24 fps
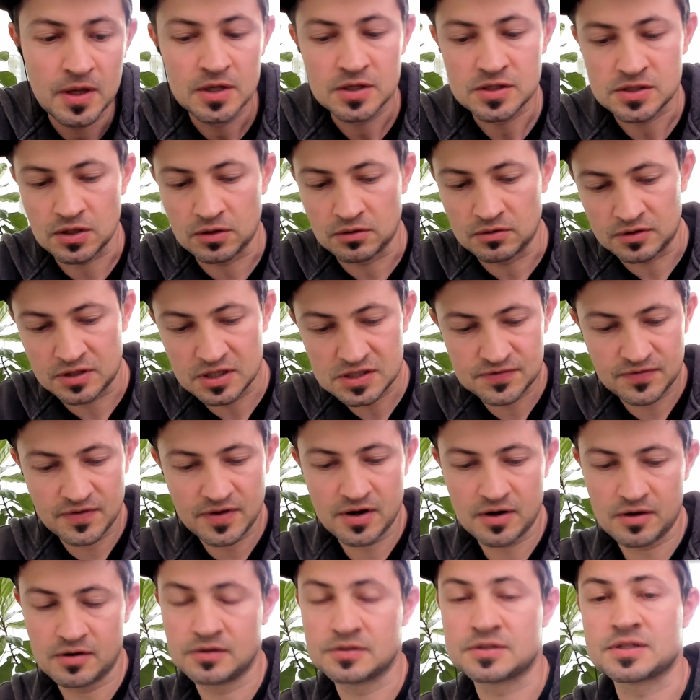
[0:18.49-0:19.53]
So this
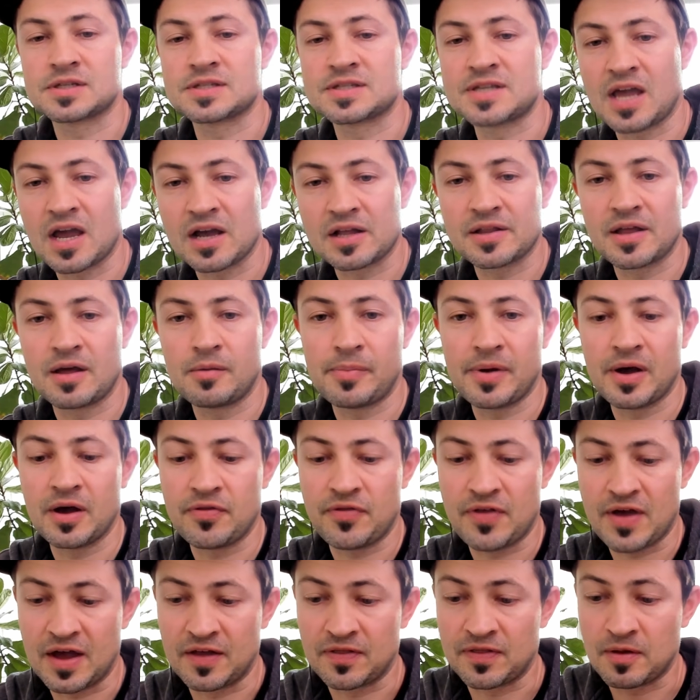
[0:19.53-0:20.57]
video is exactly
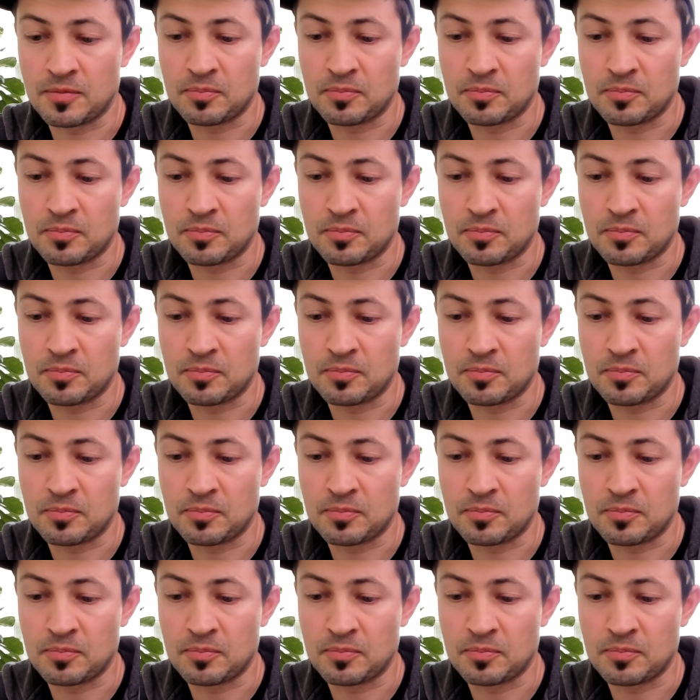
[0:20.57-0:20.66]
about that,